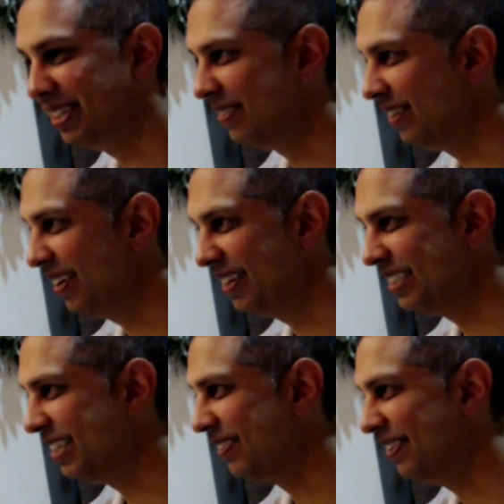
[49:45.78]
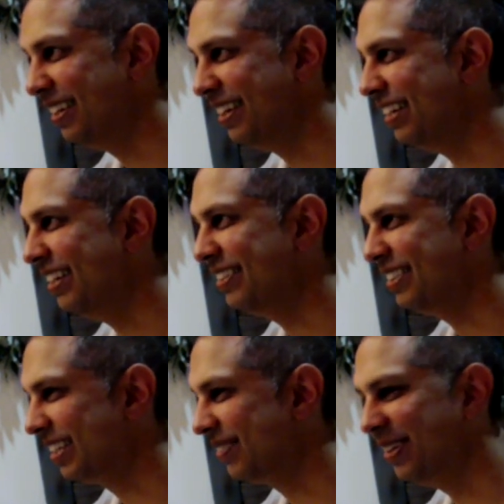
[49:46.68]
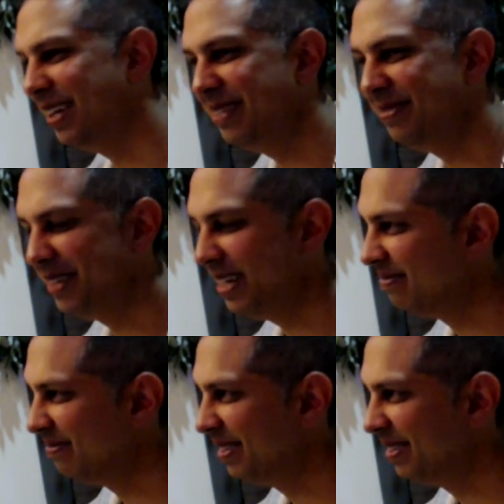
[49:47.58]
Just like real life. Just like real life. Yeah.